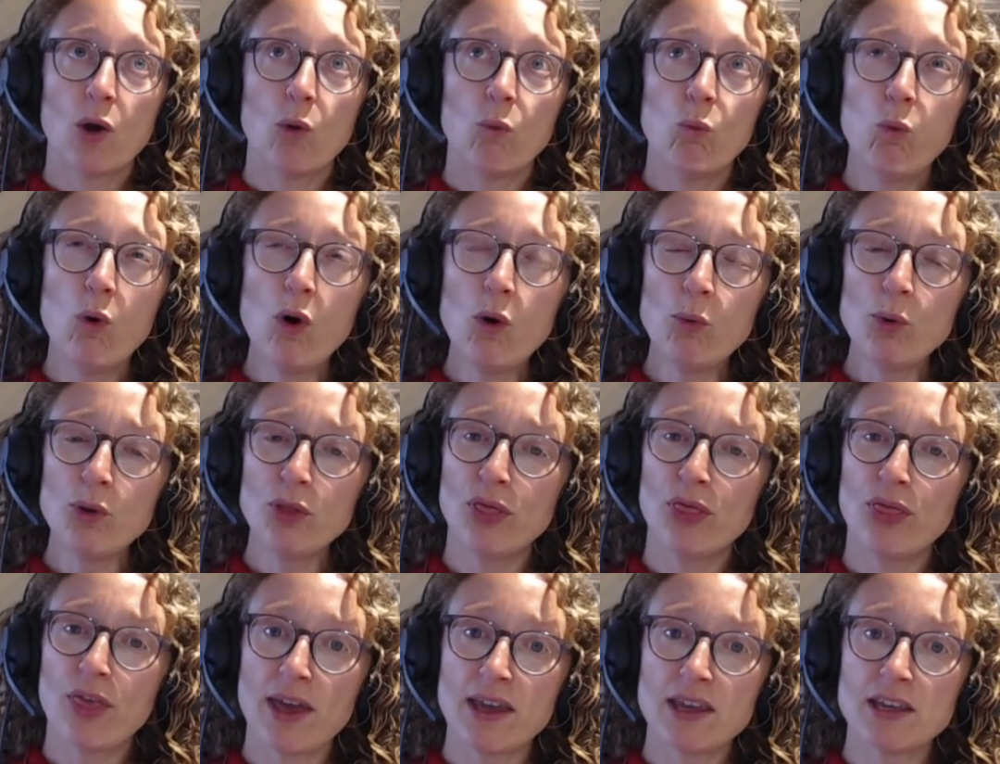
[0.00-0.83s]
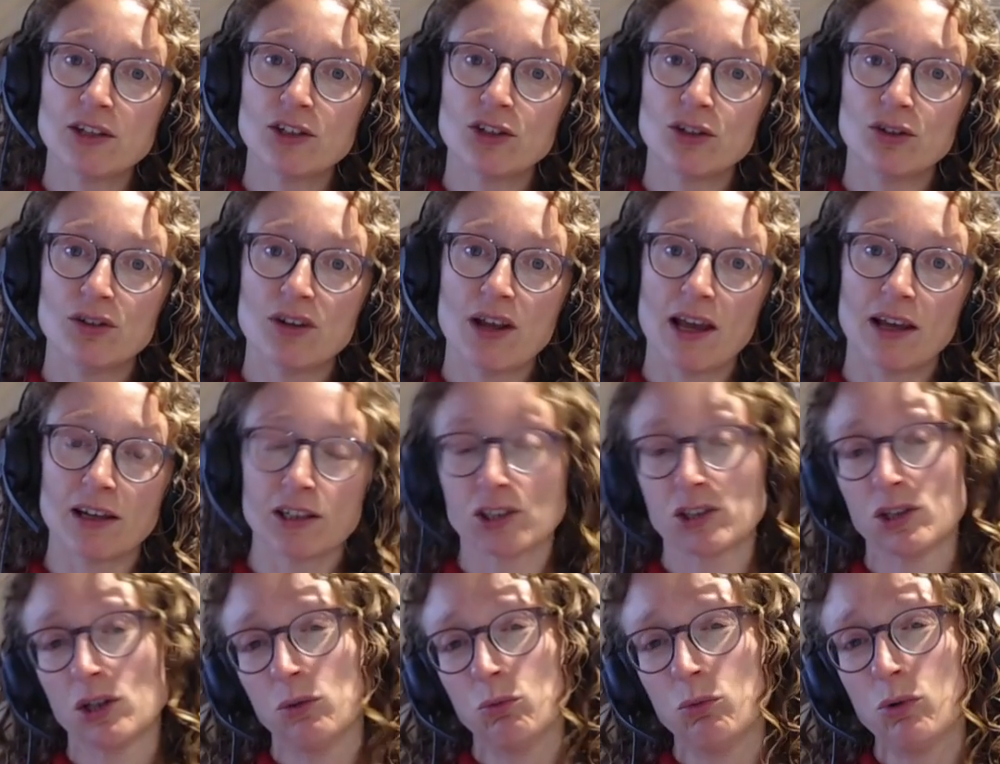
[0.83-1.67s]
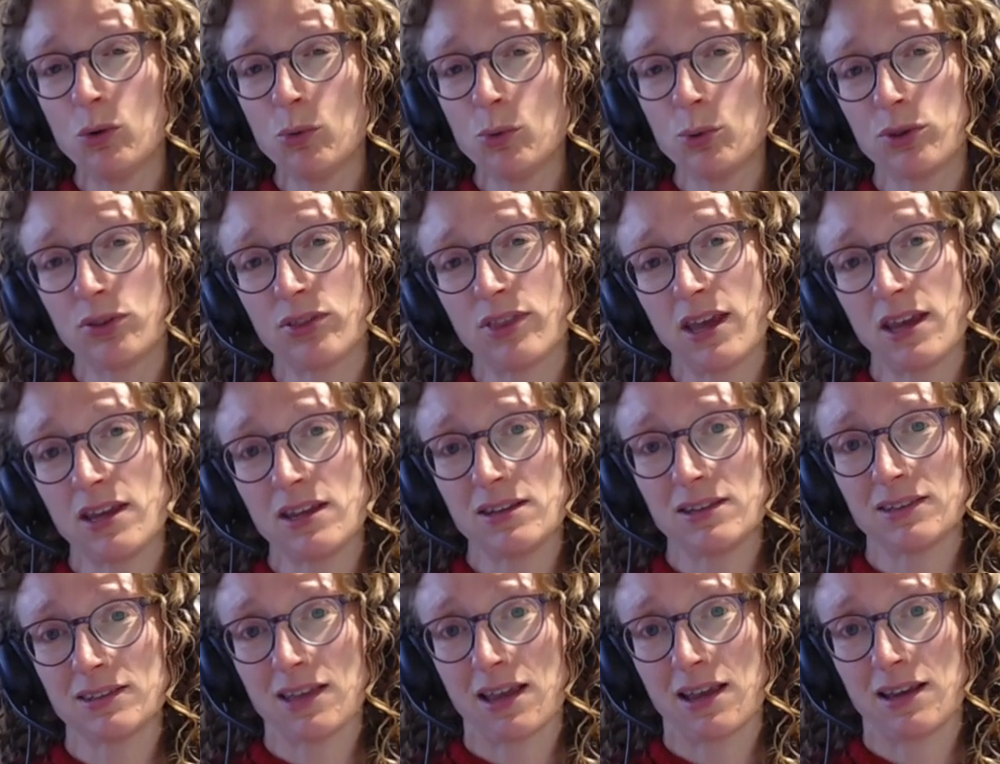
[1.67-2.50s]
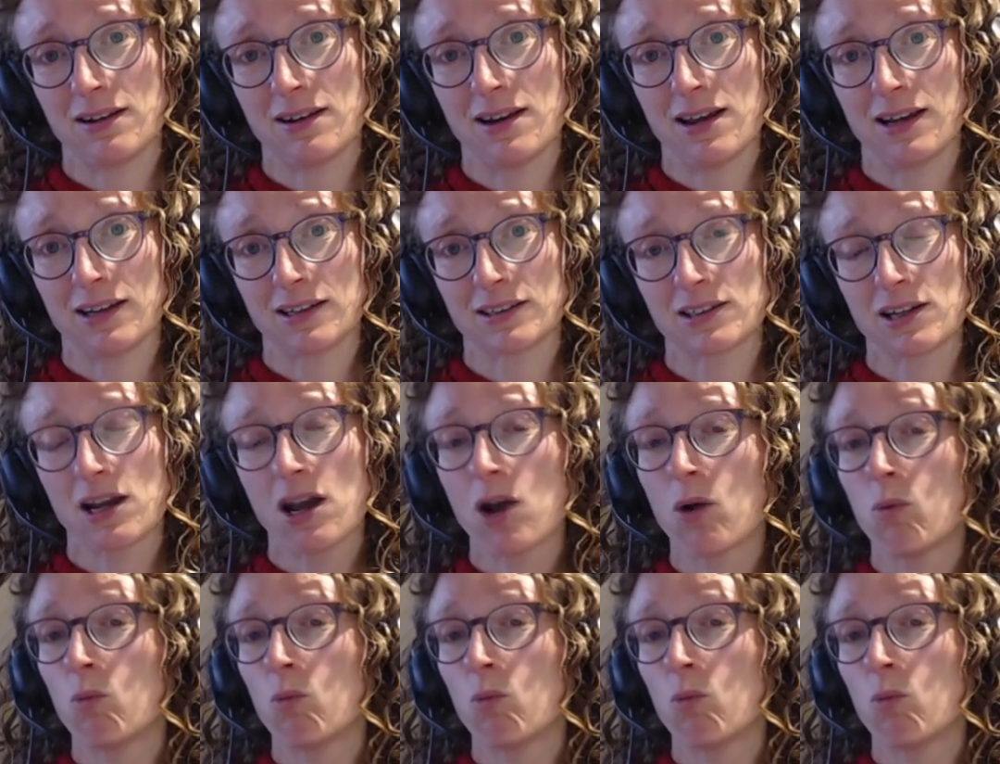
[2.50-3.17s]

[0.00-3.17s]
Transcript: what would they do next? What would they say next?